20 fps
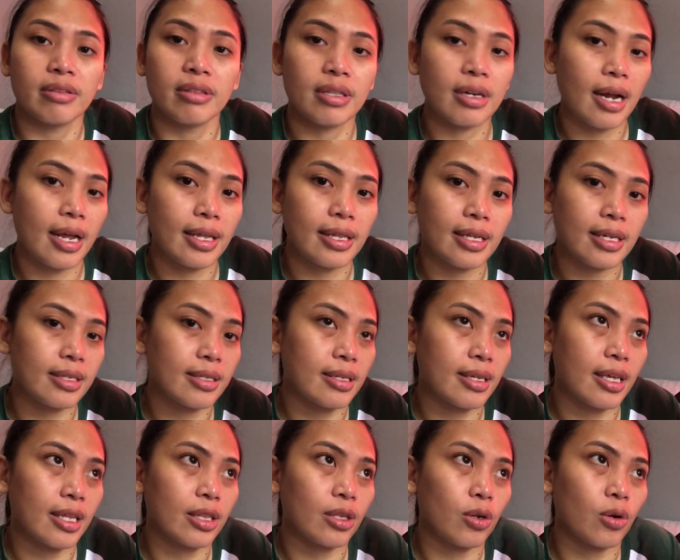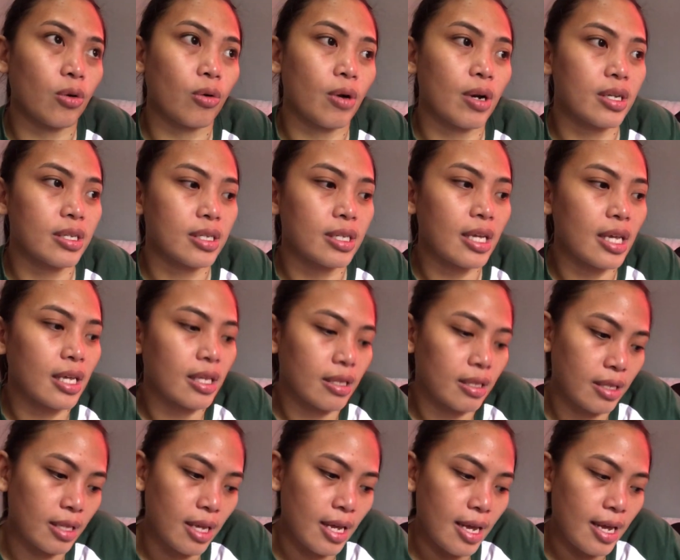dry ng skin ko, as
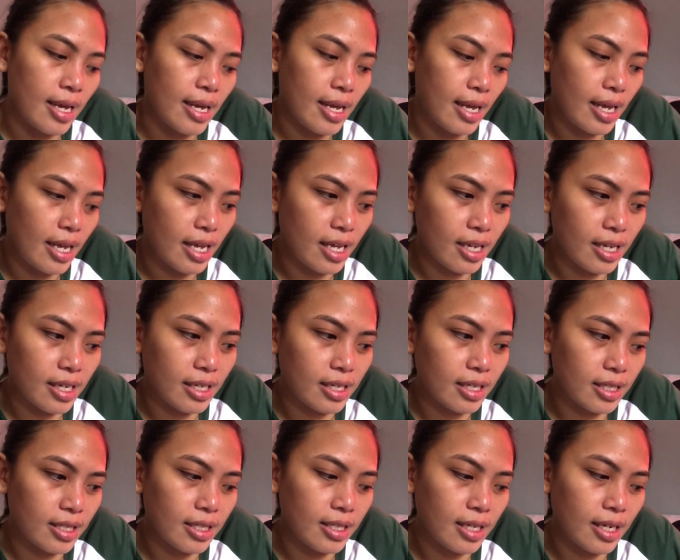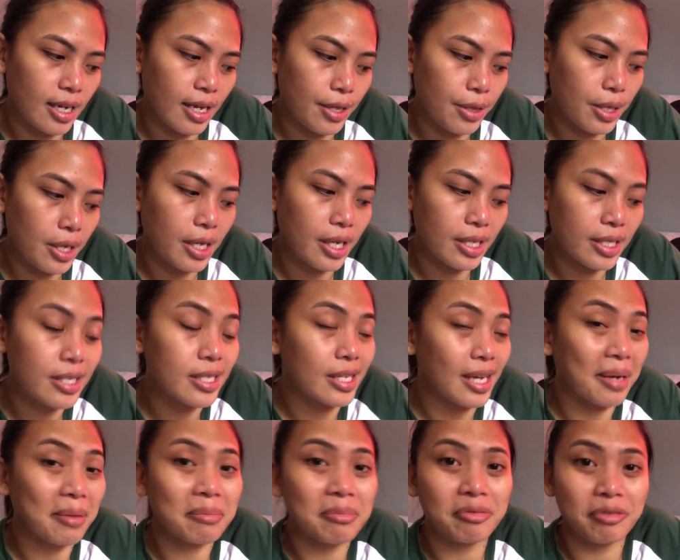in. And I think it's
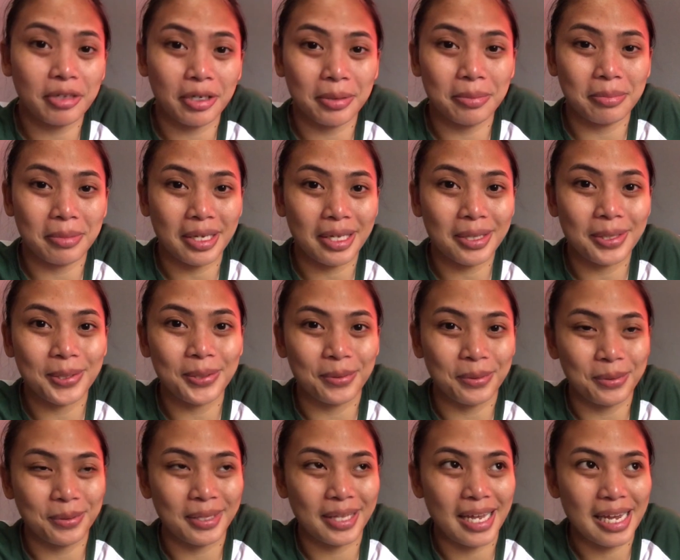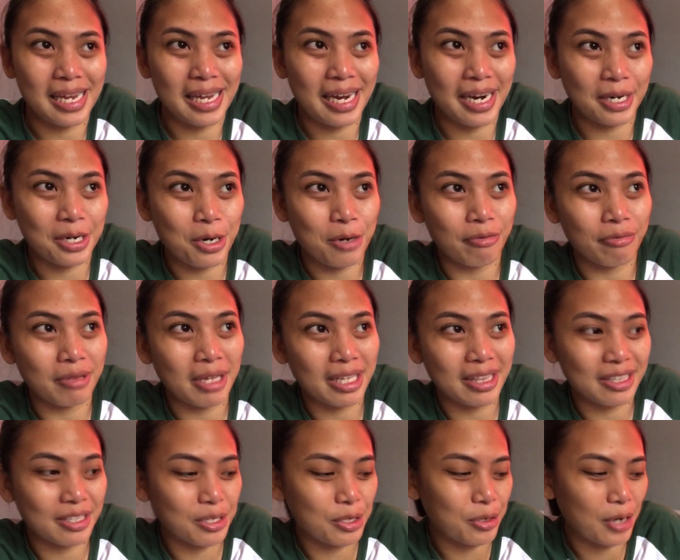time for me to take care of
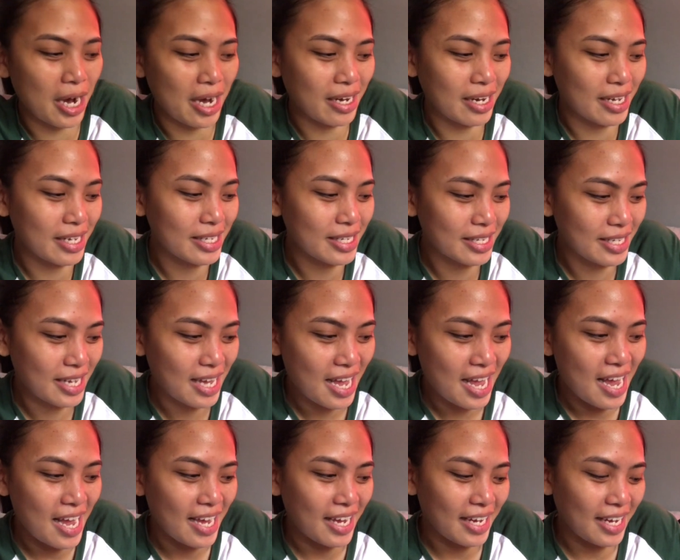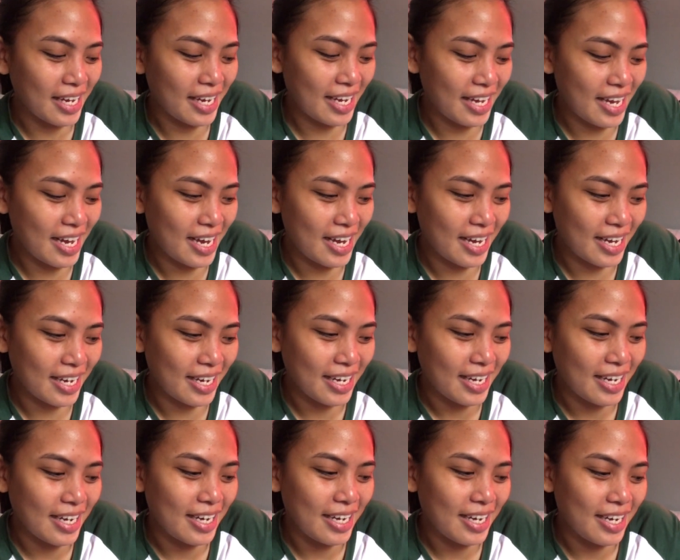that dryness. Kaya,
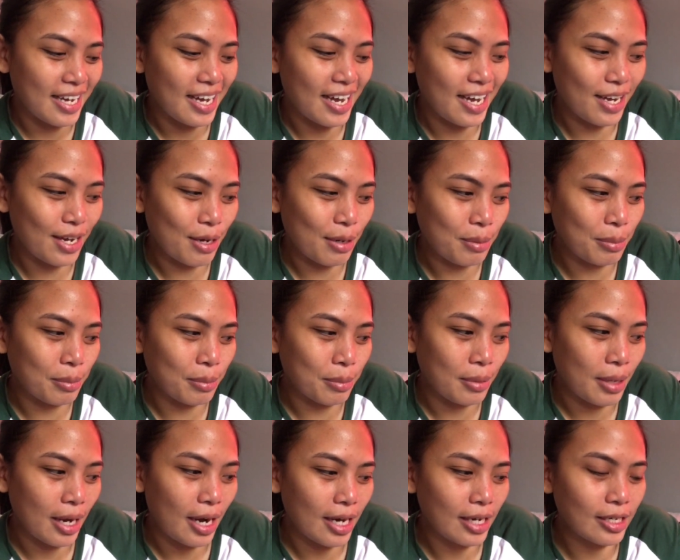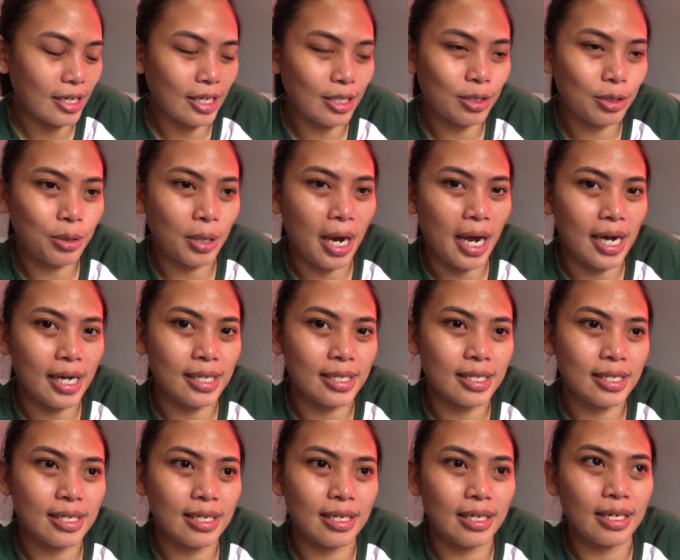I tried to
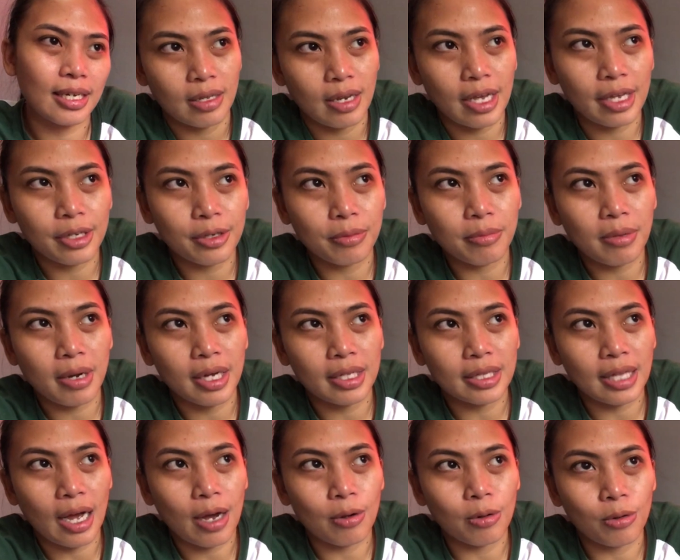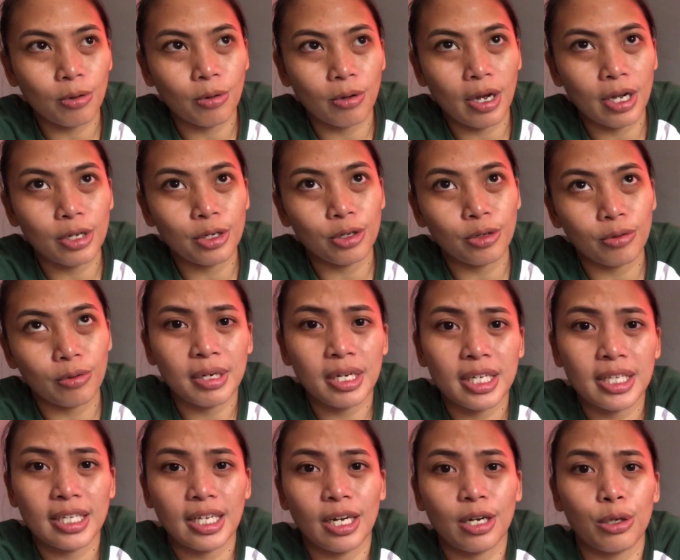ask, like, yung mga tao kung ano yung
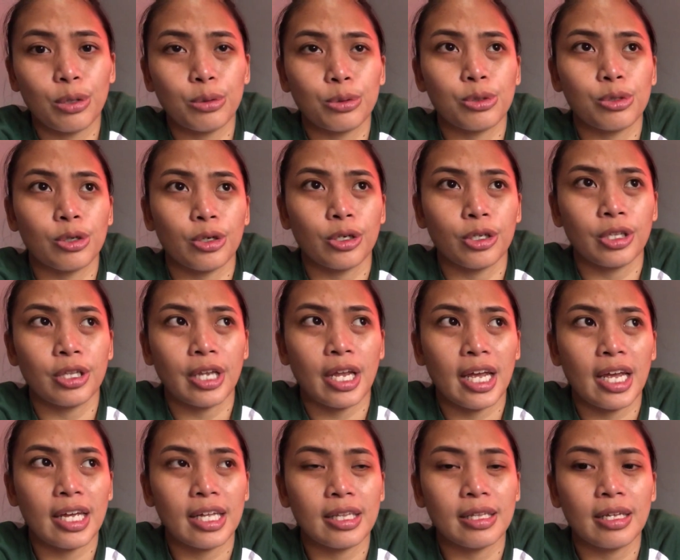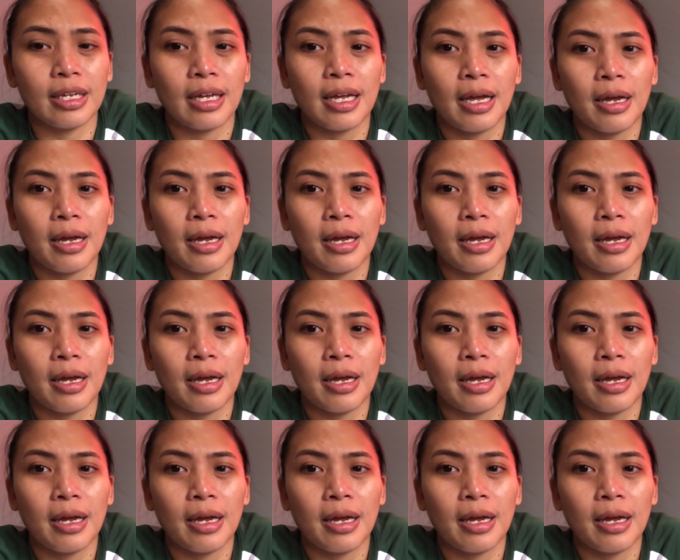magandang lotion. And